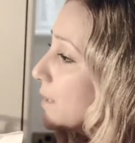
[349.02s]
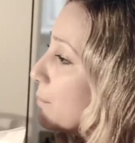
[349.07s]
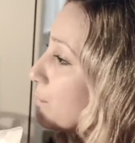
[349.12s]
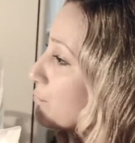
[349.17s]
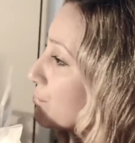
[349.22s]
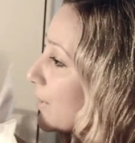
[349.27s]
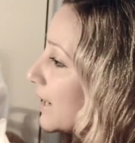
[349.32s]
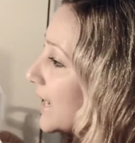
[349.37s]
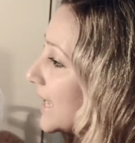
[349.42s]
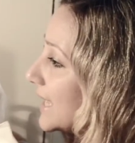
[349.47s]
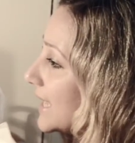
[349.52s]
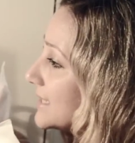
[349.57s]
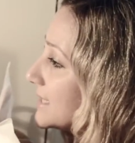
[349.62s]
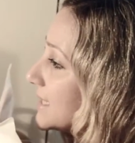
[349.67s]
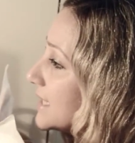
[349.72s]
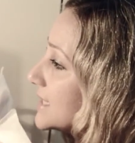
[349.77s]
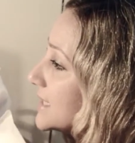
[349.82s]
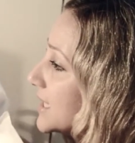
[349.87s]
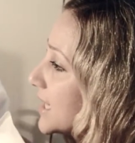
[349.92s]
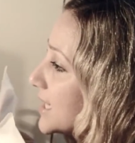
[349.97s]
brand
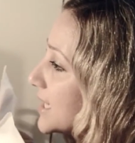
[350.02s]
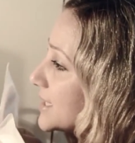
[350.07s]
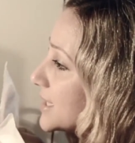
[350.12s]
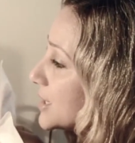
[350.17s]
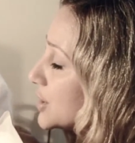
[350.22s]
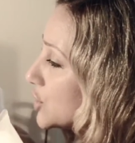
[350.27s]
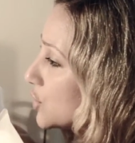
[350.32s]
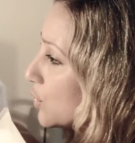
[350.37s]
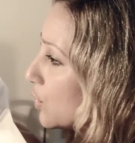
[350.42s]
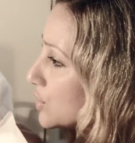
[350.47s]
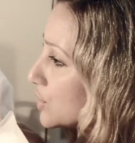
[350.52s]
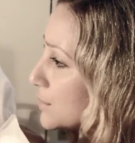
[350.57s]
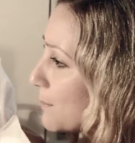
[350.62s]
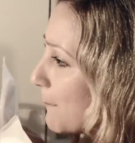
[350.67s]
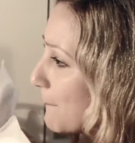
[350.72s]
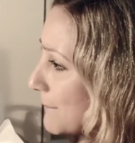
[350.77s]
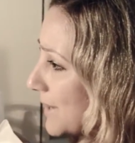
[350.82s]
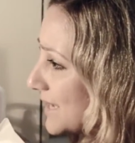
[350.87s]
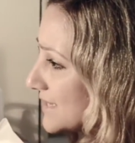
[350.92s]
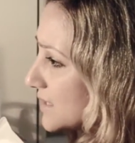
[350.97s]
does not
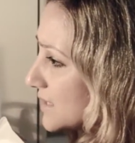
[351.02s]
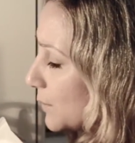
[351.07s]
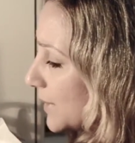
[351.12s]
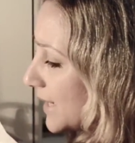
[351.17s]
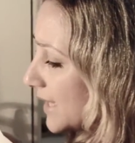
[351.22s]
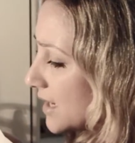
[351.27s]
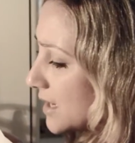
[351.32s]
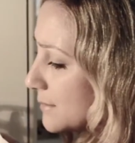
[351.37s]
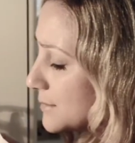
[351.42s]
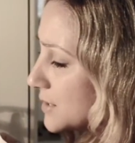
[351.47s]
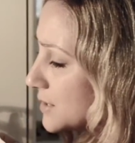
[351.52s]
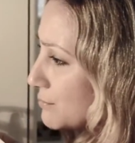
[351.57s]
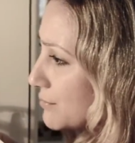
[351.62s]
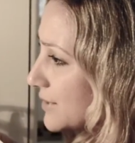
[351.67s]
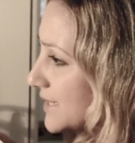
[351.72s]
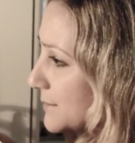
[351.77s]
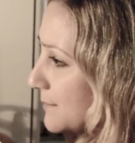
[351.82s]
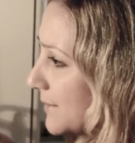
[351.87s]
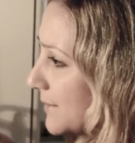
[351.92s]
matter when it comes to breast